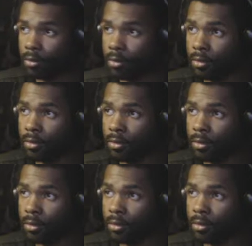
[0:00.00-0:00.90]

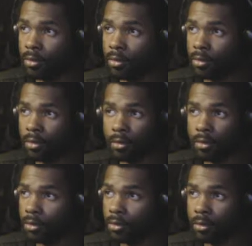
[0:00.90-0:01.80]

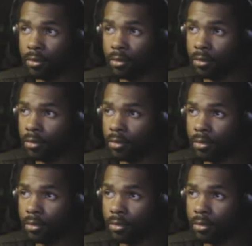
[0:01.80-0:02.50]
(silence)